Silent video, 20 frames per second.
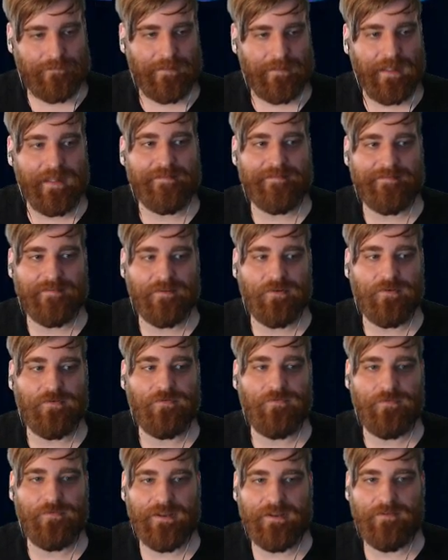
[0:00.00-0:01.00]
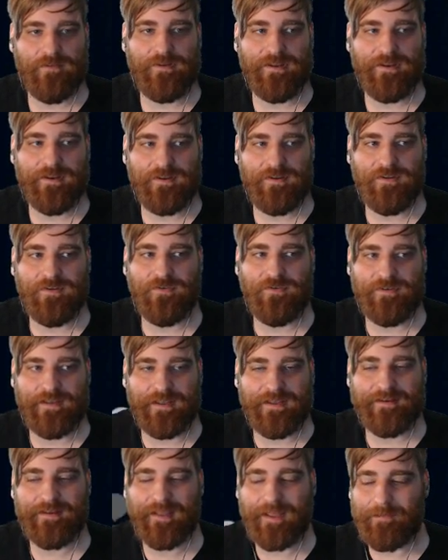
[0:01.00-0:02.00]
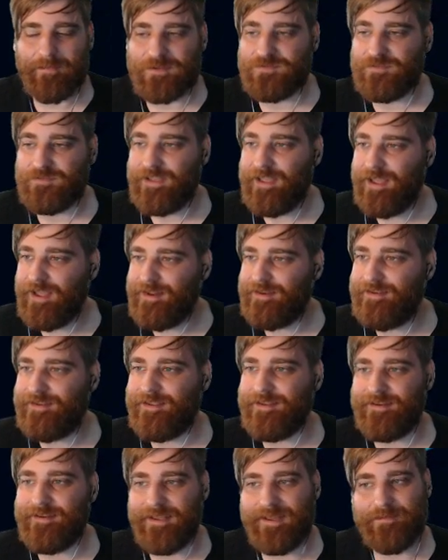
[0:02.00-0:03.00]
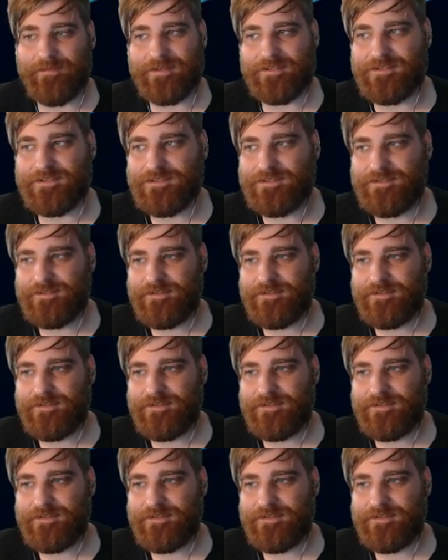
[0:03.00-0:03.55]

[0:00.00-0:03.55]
Yeah, so we do take damage. We gotta take damage.